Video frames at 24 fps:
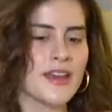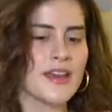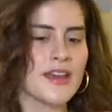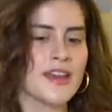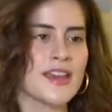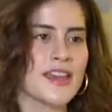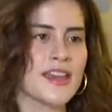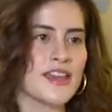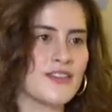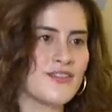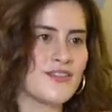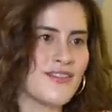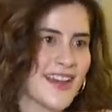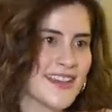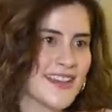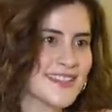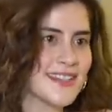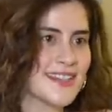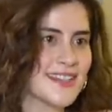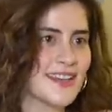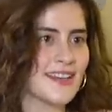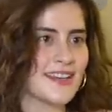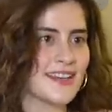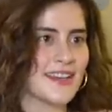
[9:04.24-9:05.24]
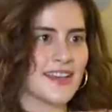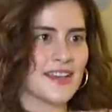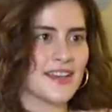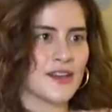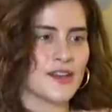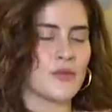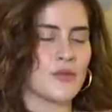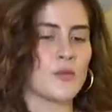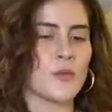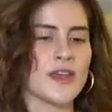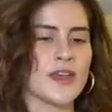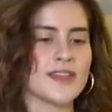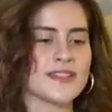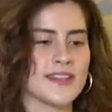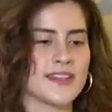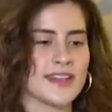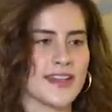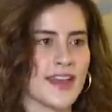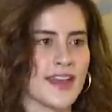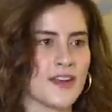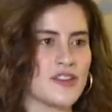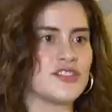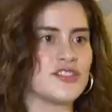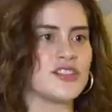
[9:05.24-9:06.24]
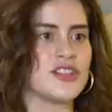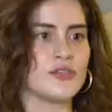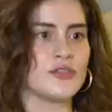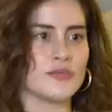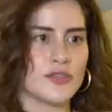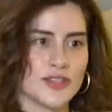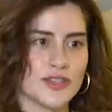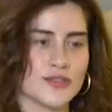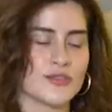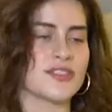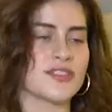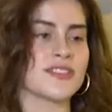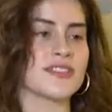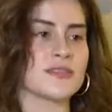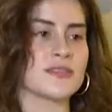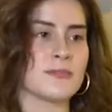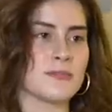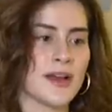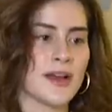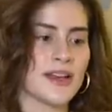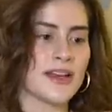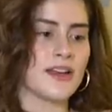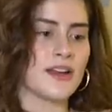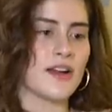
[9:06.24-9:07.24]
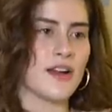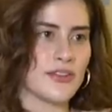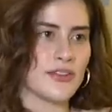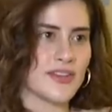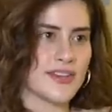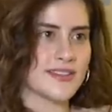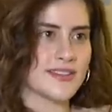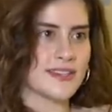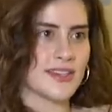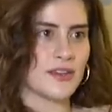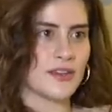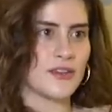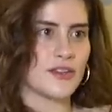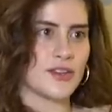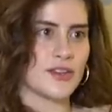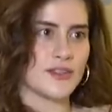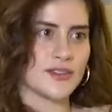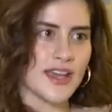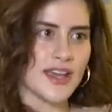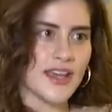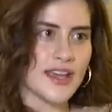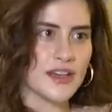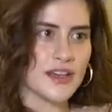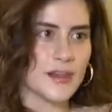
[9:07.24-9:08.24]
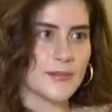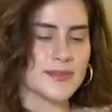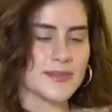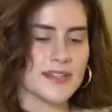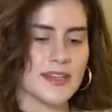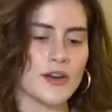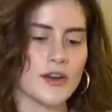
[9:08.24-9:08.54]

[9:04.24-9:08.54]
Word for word: mm. investing in and wasting energy and resources and money on these single-use items.